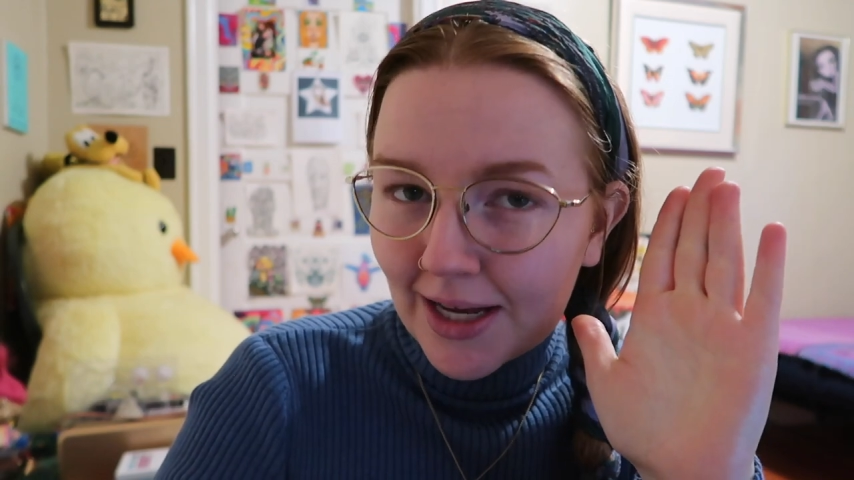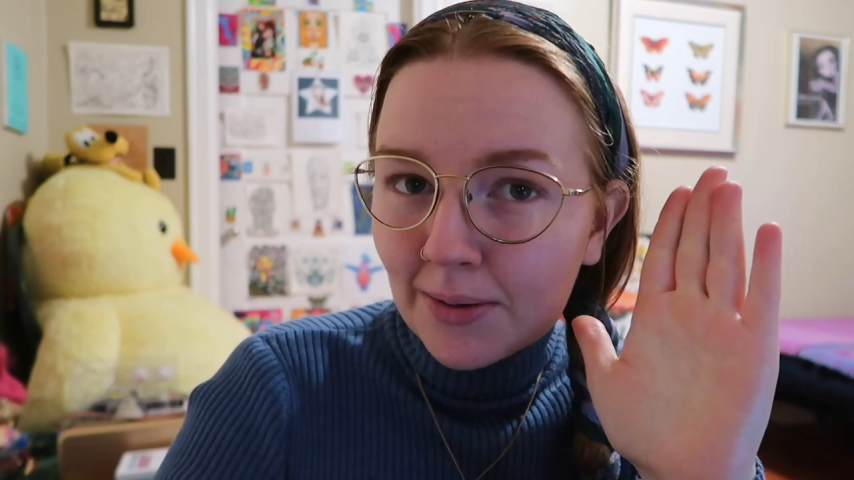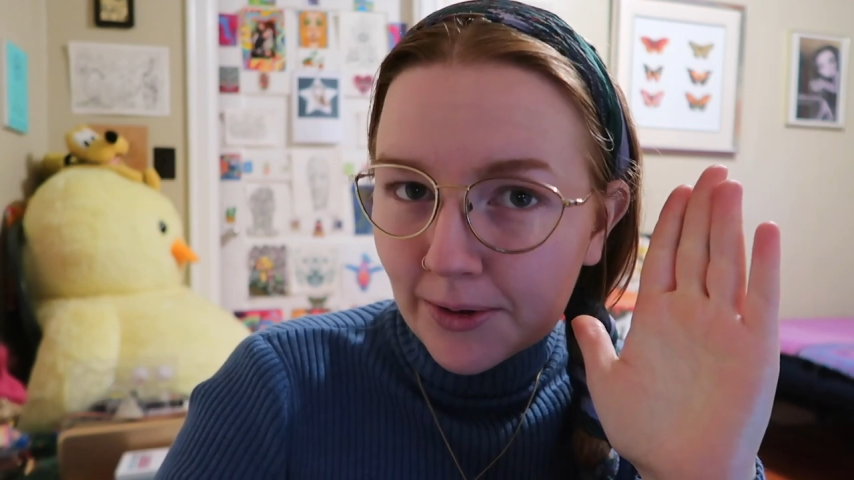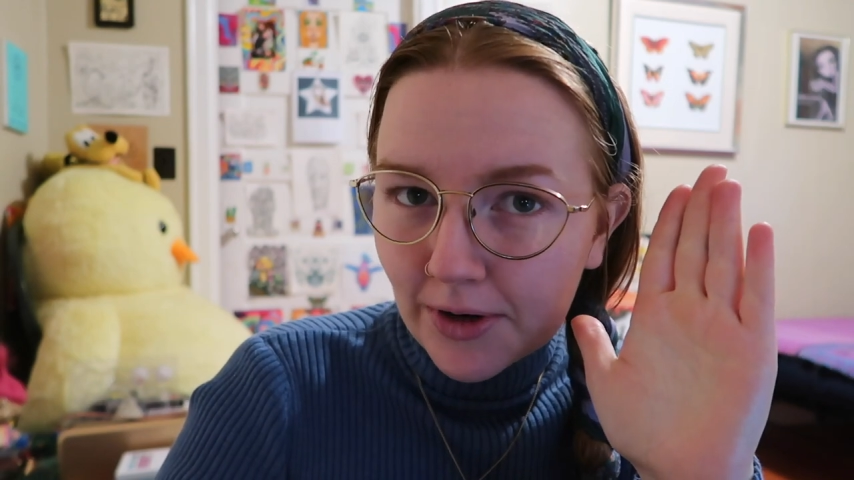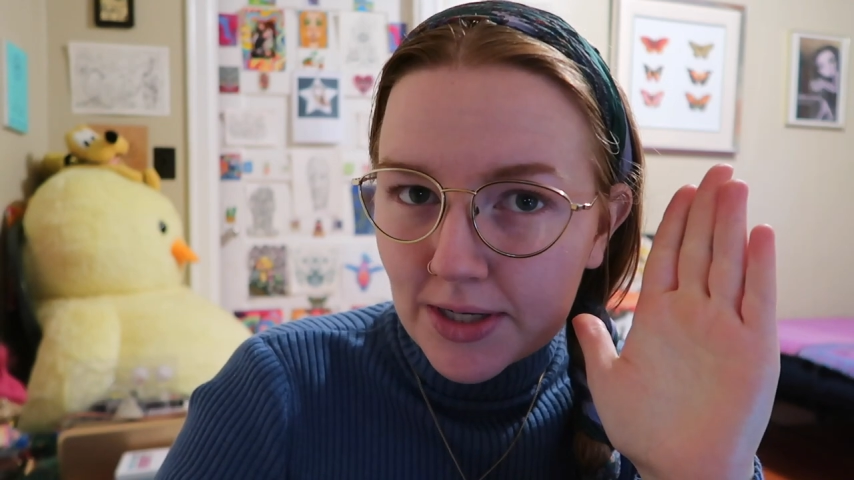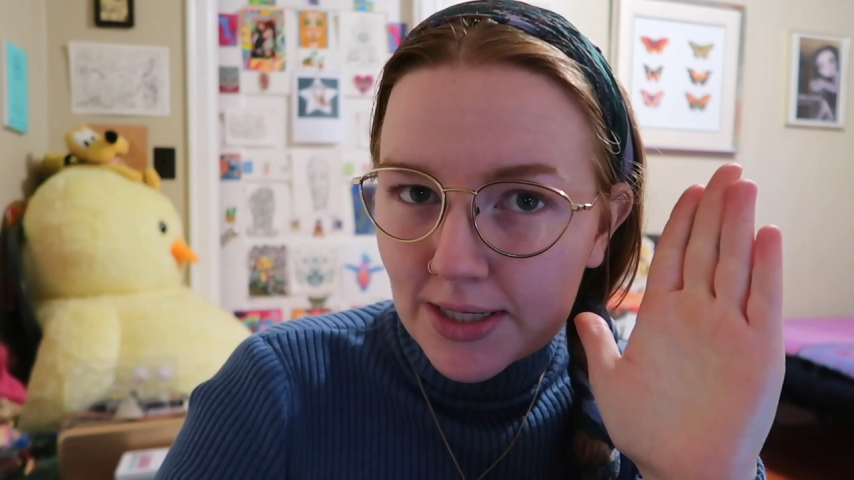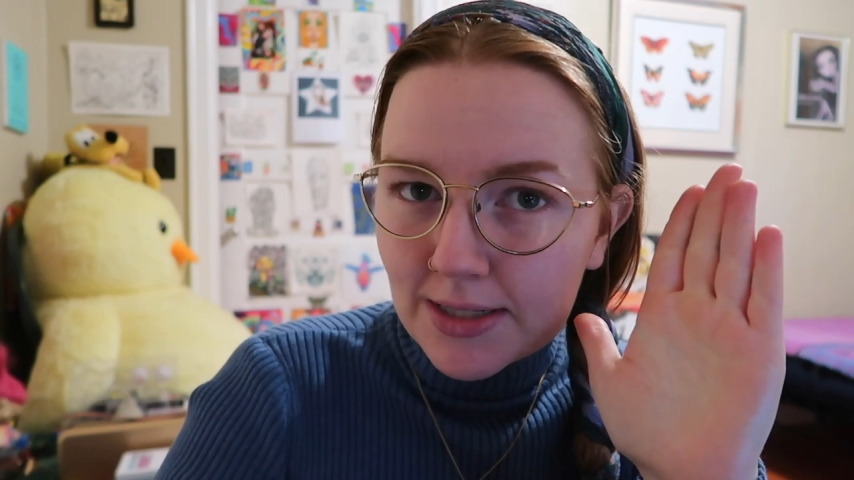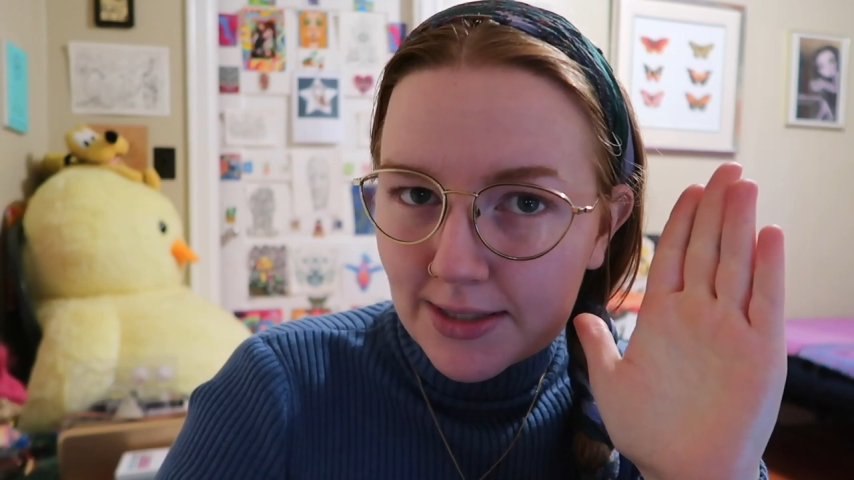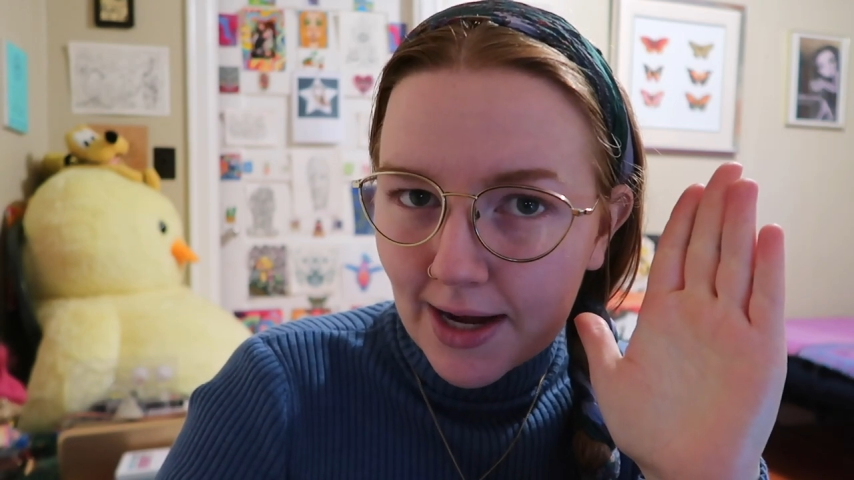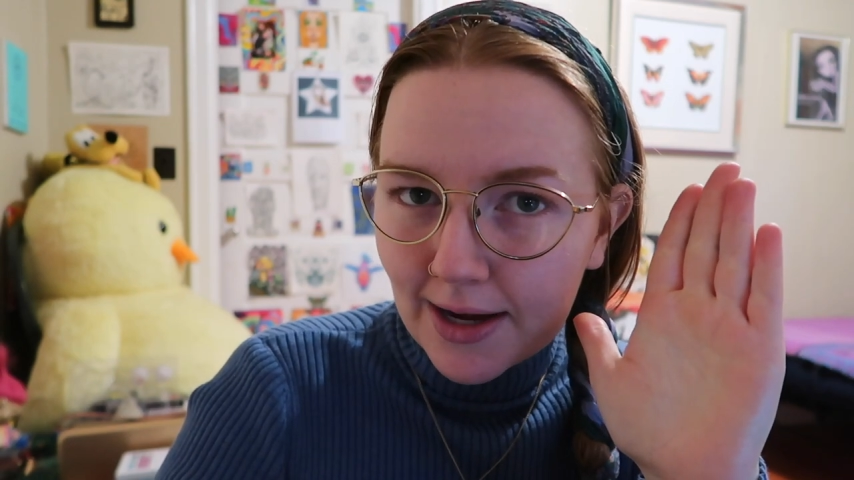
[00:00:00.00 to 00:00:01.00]
Animal
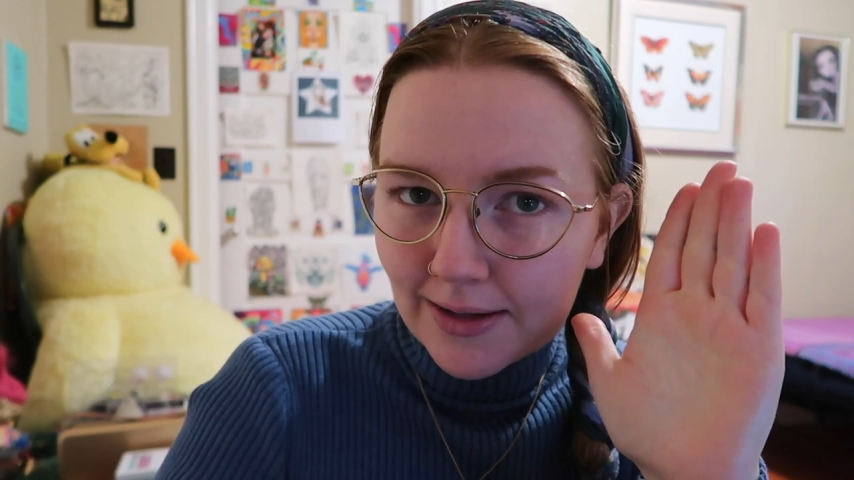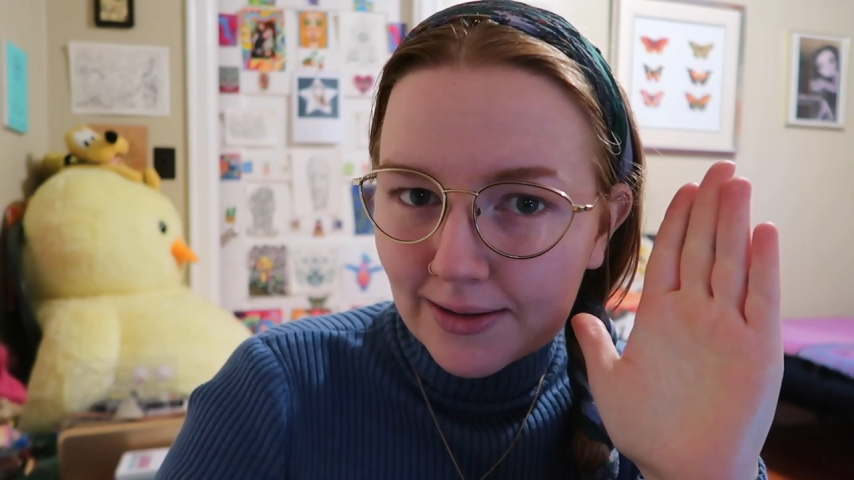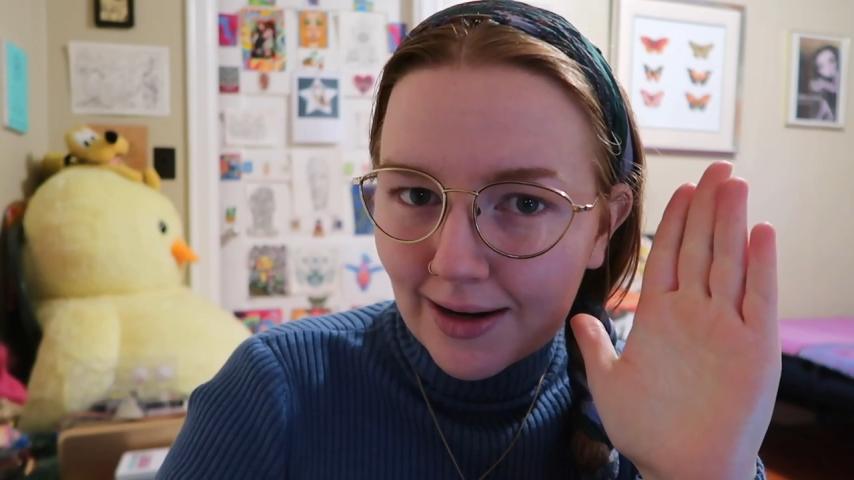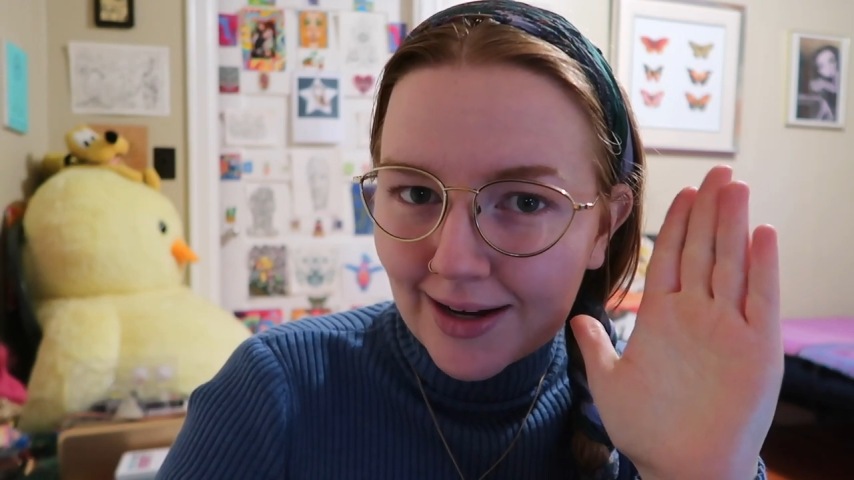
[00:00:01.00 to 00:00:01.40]
Crossing aside,